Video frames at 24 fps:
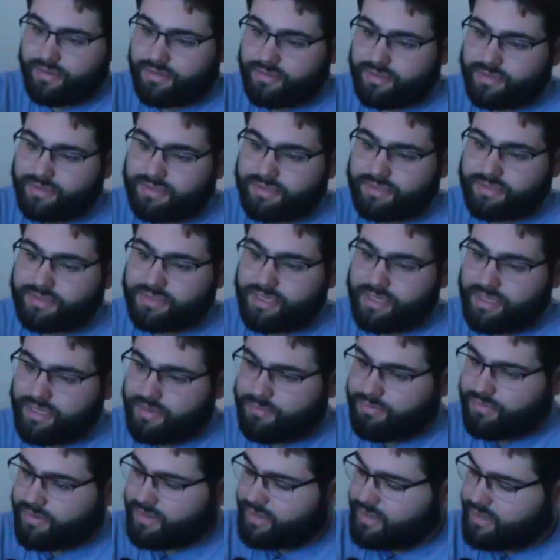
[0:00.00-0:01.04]
Let's see, he
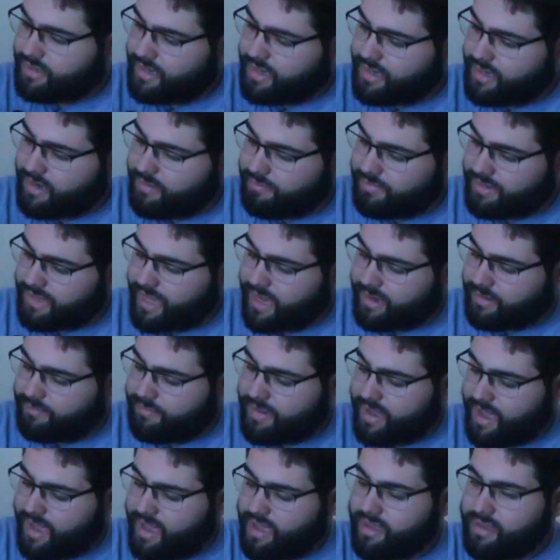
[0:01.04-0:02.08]
put it in a black
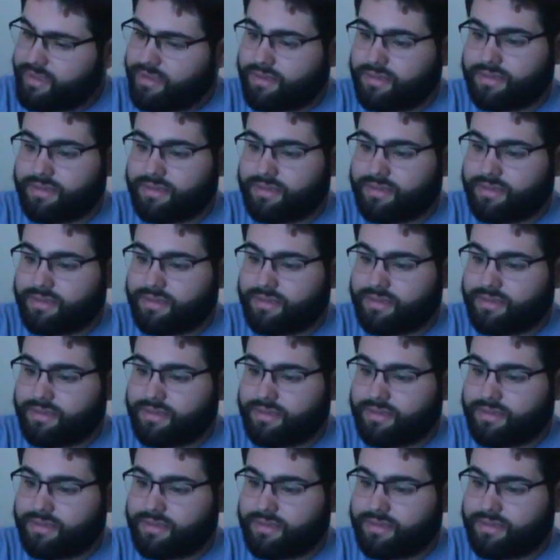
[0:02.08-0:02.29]
bag.